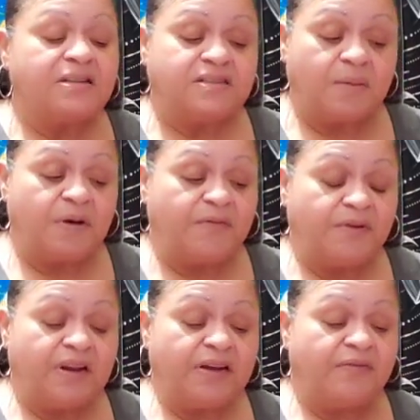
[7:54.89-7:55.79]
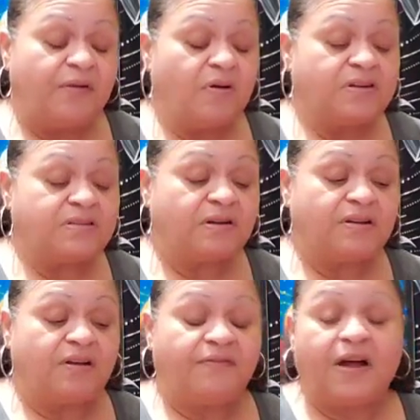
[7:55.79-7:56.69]
Some of you need to focus
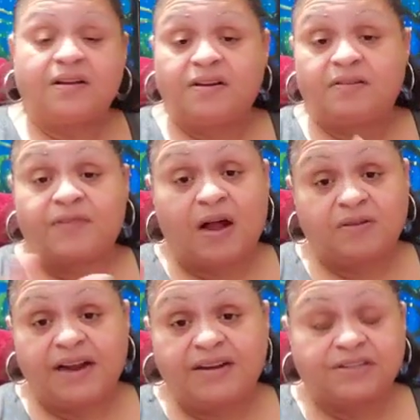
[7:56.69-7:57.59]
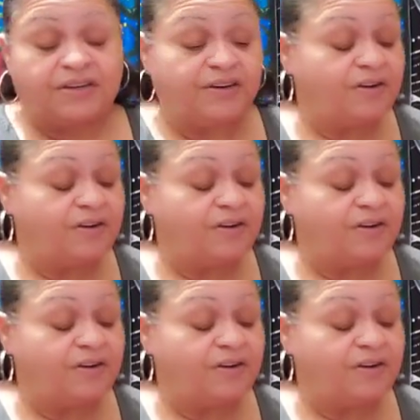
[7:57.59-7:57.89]
on your your foundation,